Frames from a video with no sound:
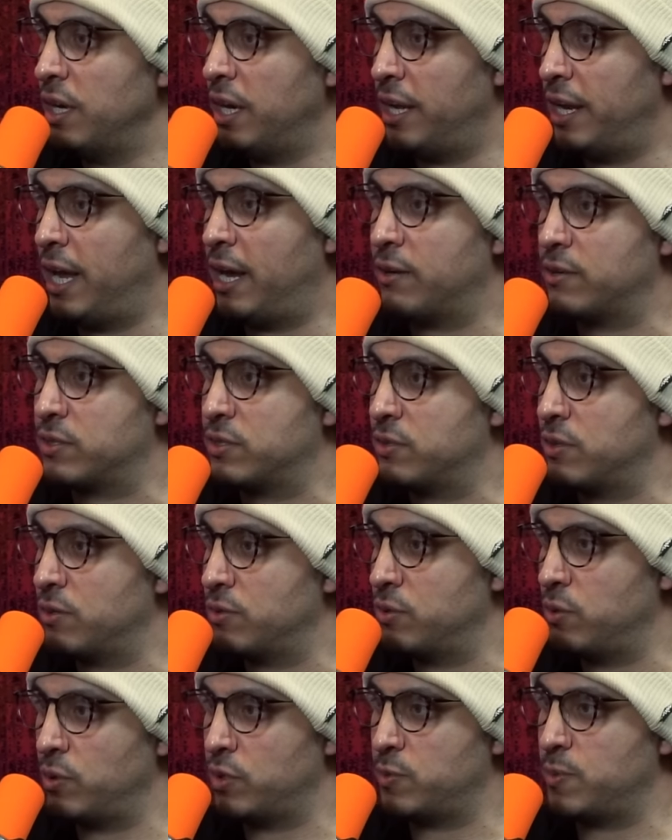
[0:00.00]
and houses are
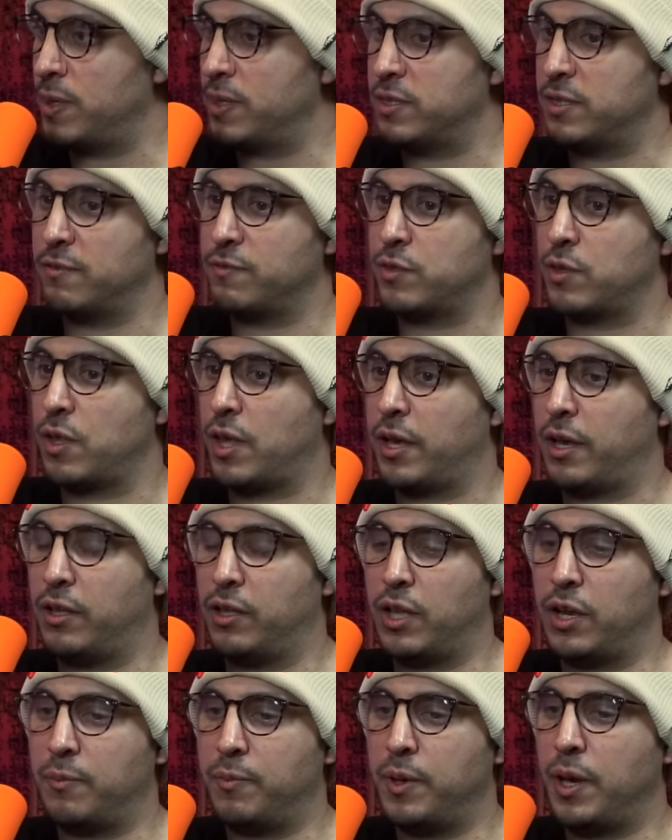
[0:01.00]
too expensive. So like a
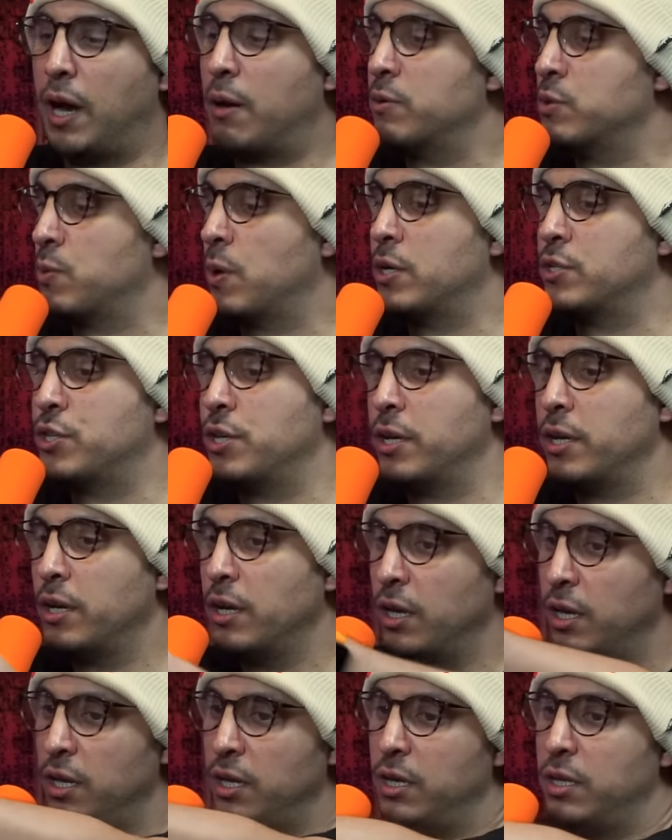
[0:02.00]
lot of people I was watching
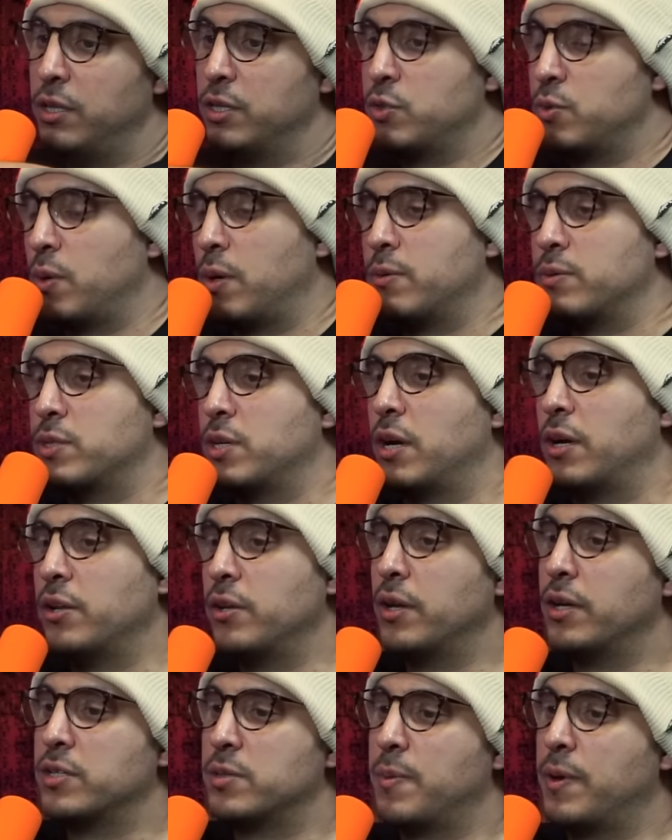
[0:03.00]
this is what I was talking to
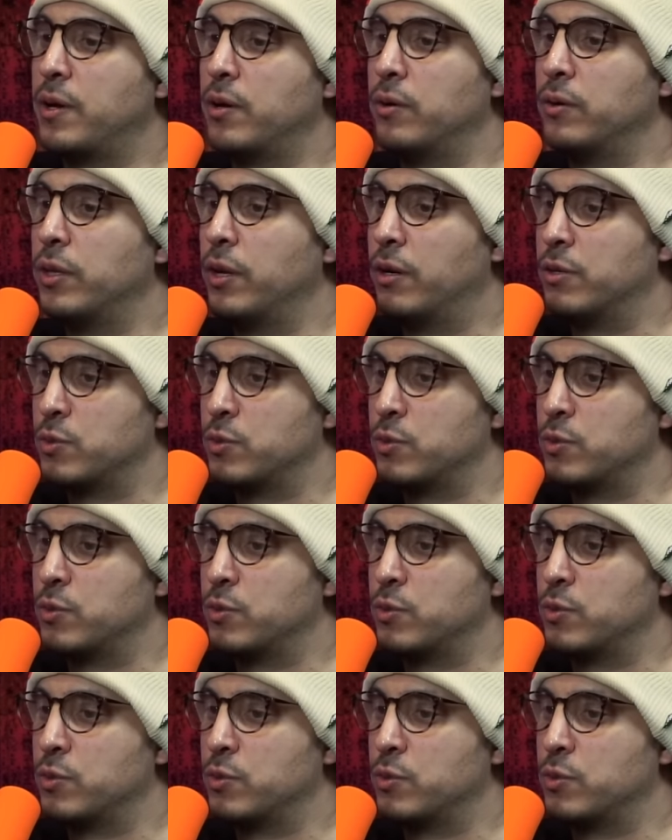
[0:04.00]
you guys about earlier.